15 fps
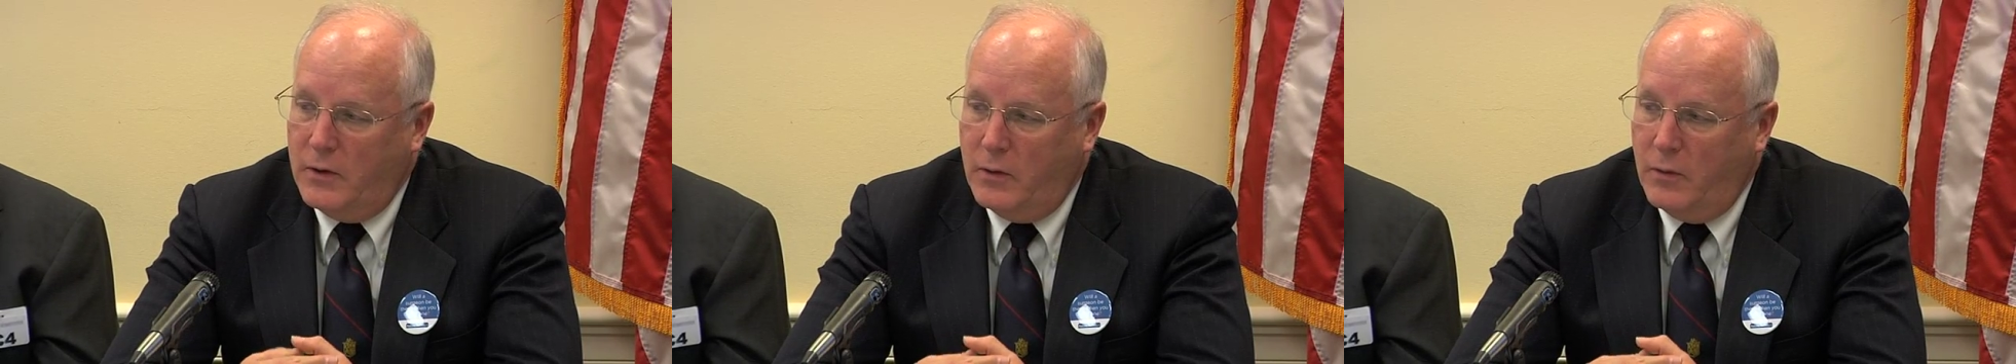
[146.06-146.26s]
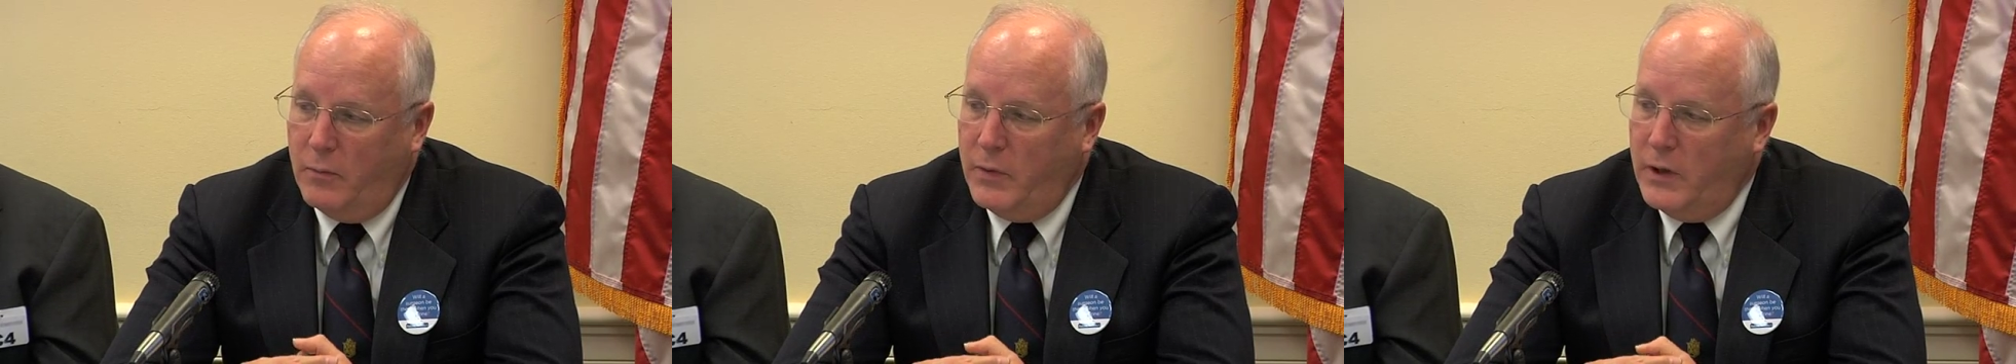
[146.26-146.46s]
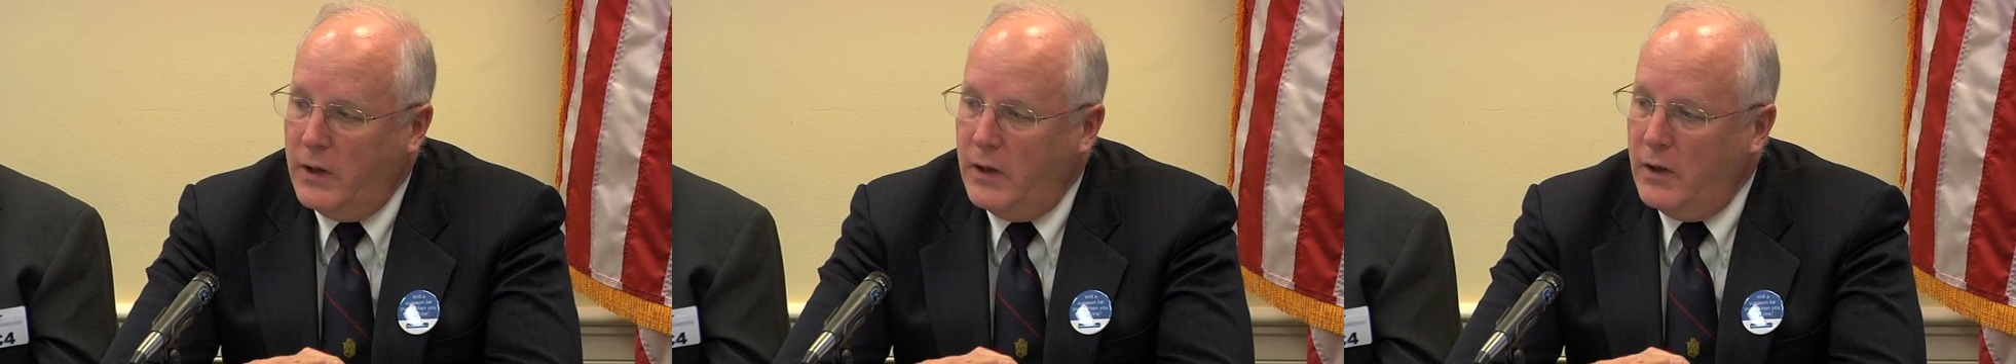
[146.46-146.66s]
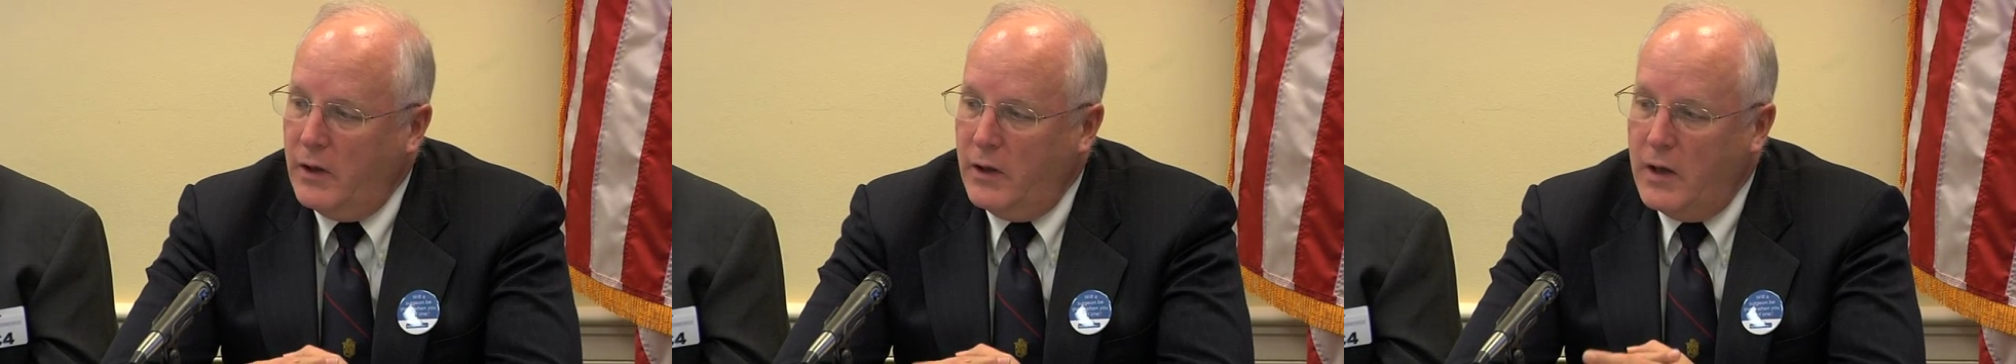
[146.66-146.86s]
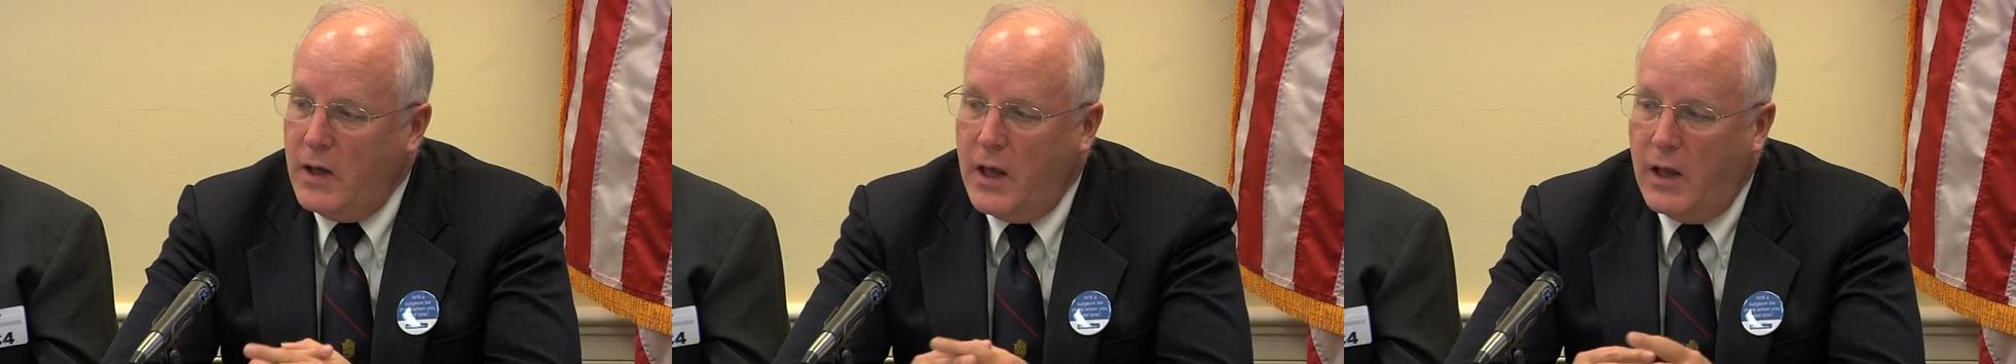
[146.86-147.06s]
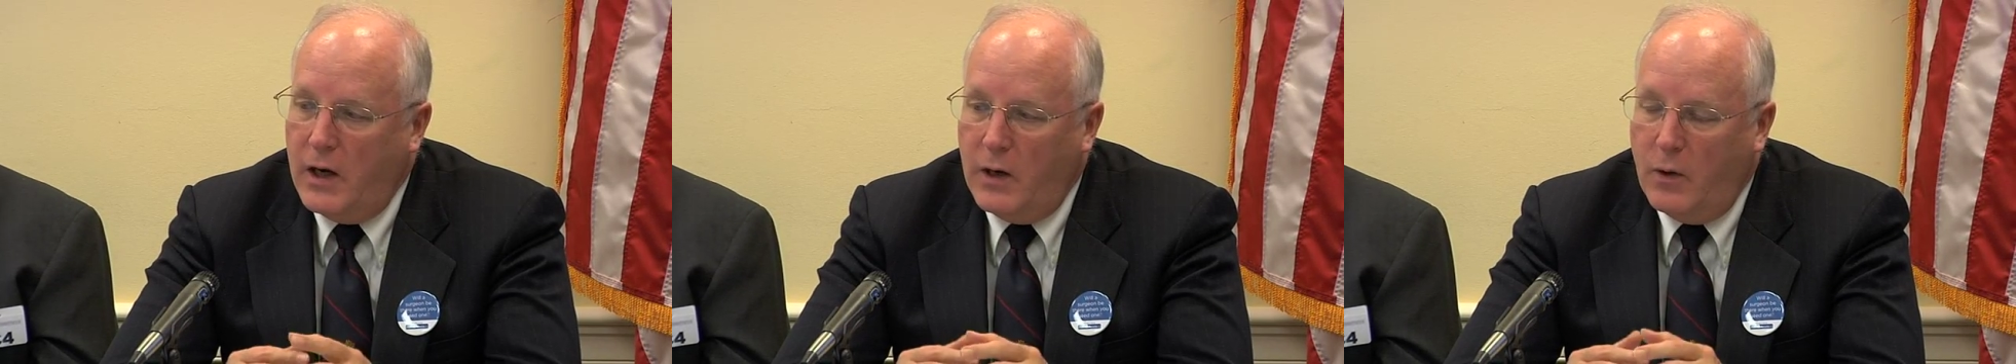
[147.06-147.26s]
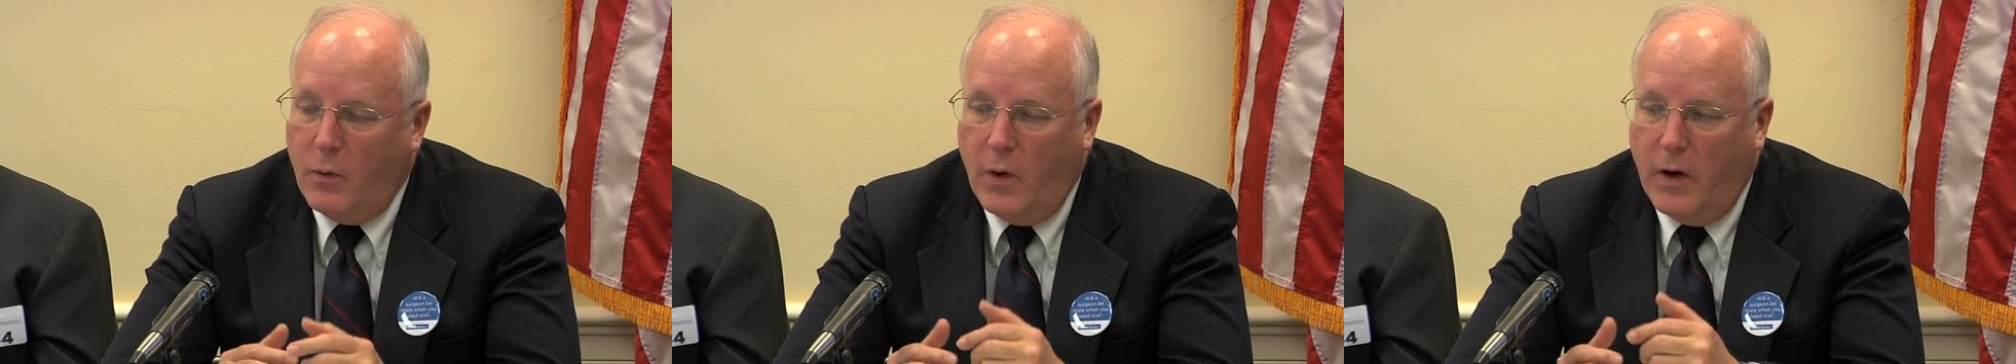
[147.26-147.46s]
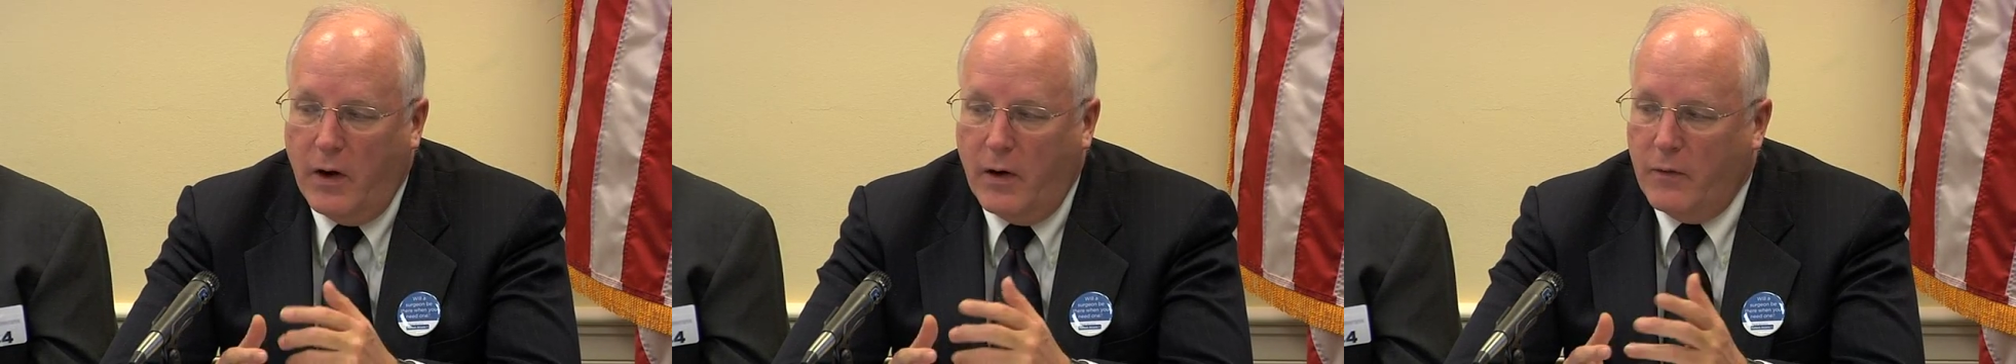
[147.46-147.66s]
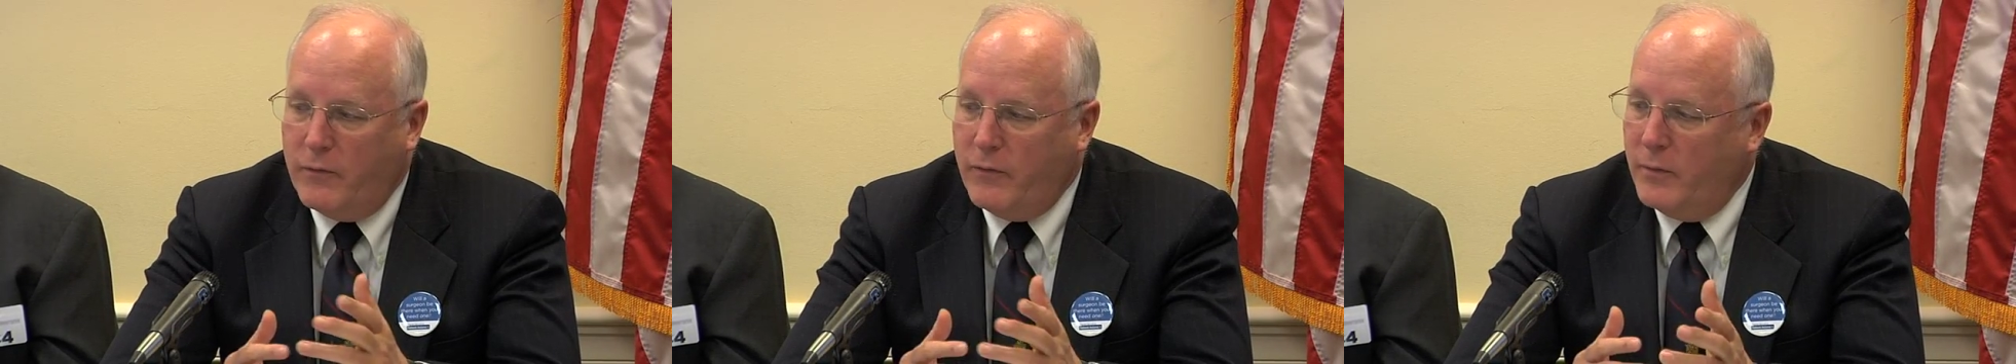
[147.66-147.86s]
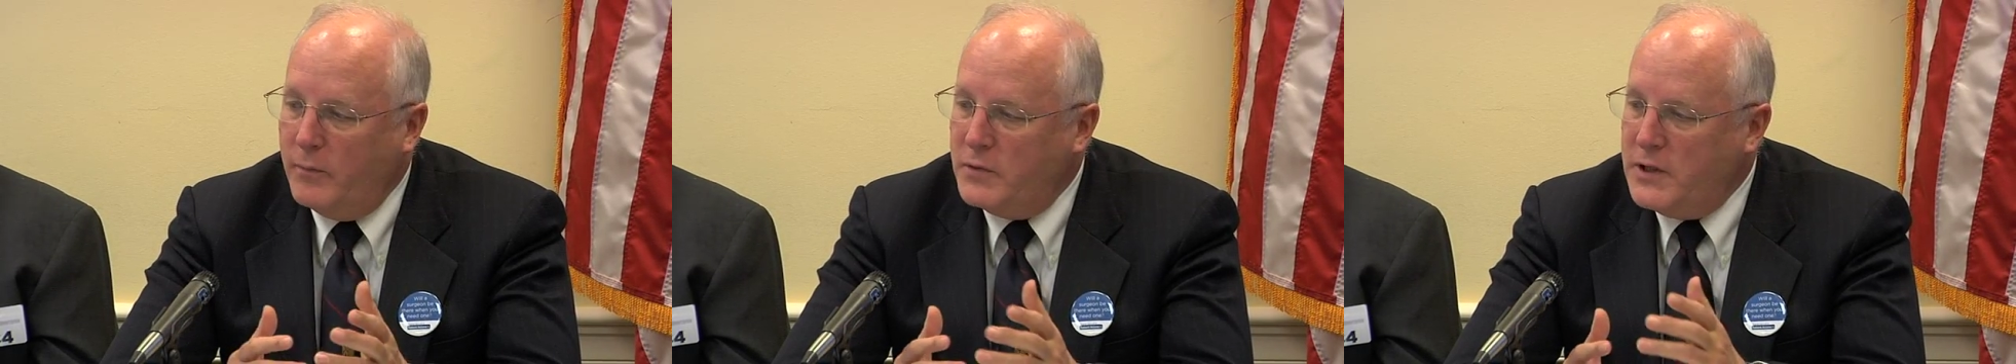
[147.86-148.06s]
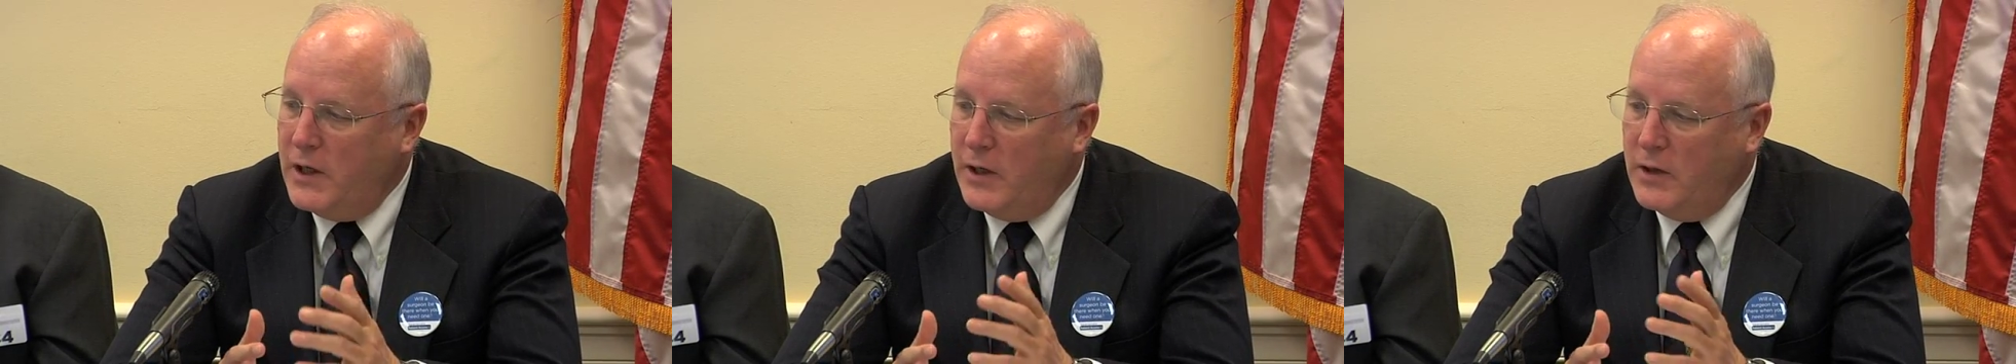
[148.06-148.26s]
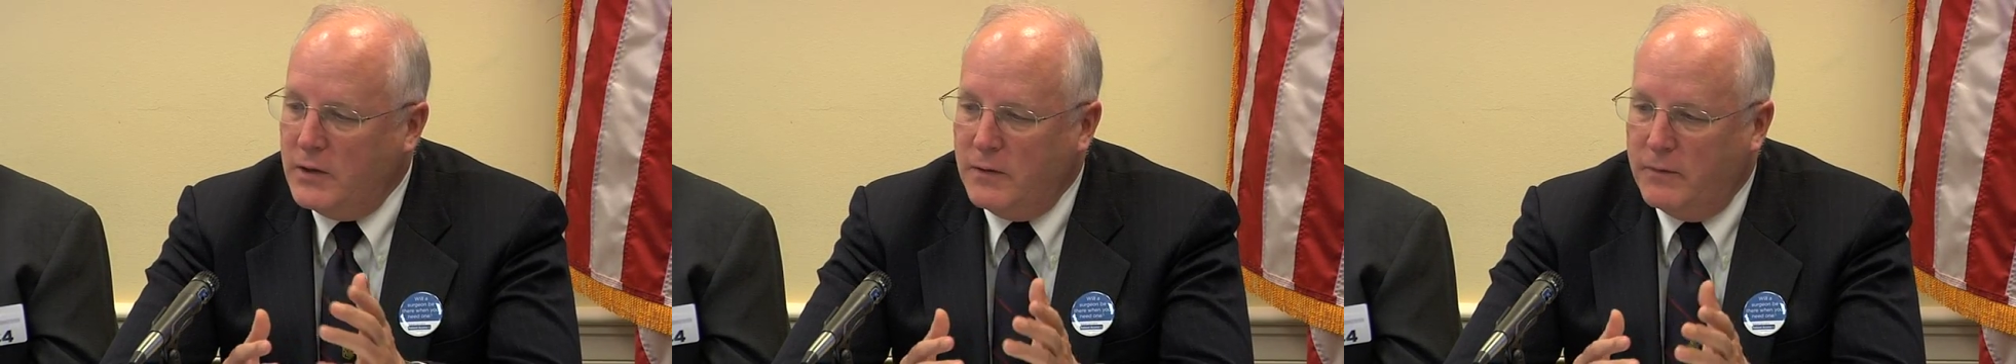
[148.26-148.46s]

There will be anywhere from 10